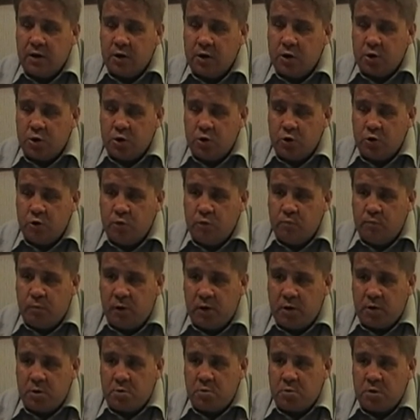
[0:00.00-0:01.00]
to
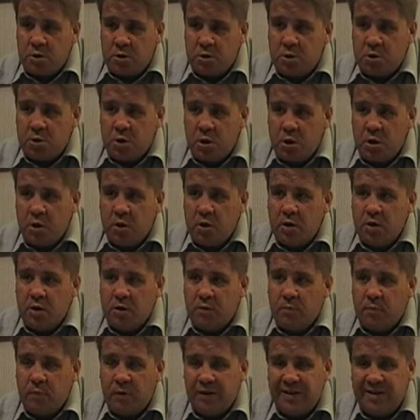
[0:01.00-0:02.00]
buttress
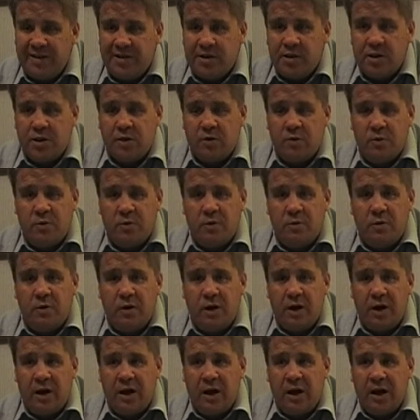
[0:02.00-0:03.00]
certain
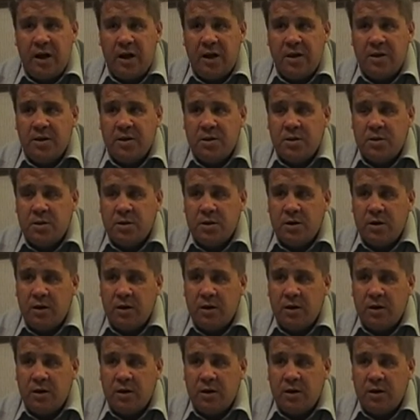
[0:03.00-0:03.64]
political and